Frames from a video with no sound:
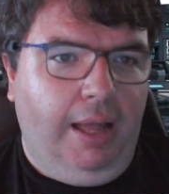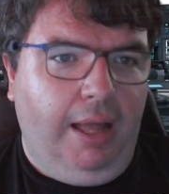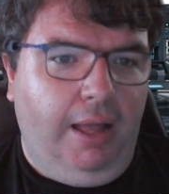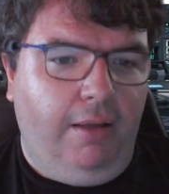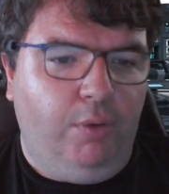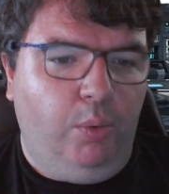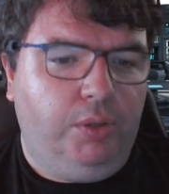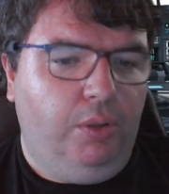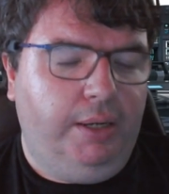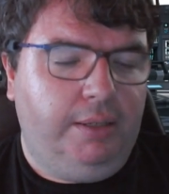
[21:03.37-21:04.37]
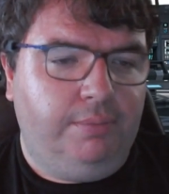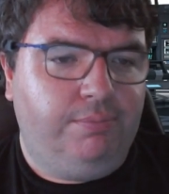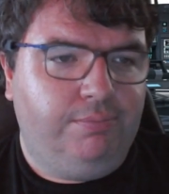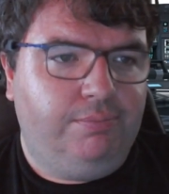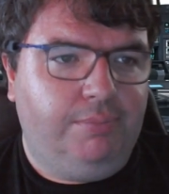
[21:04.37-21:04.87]
uh, Vocaloid and
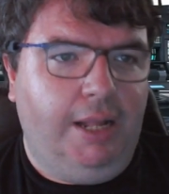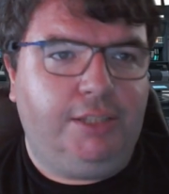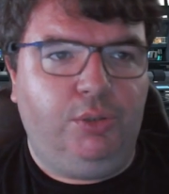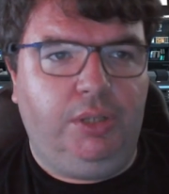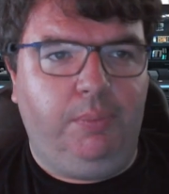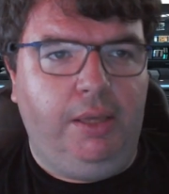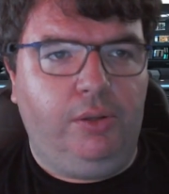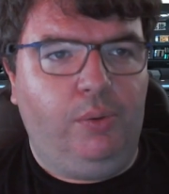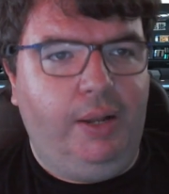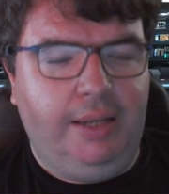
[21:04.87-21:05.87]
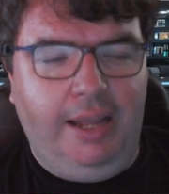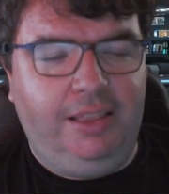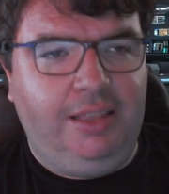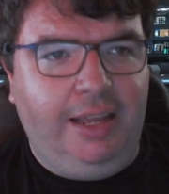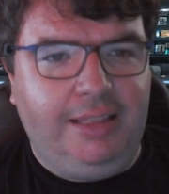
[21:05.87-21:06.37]
Hatsune Miku, and I
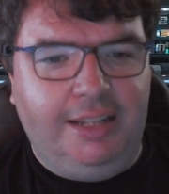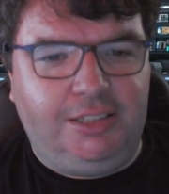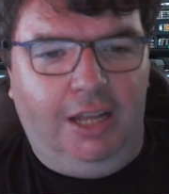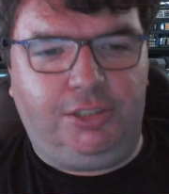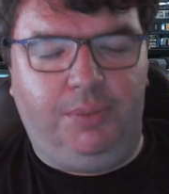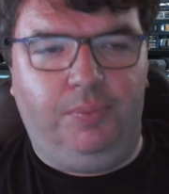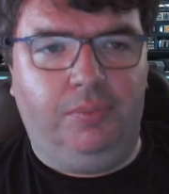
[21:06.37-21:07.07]
think that's awesome.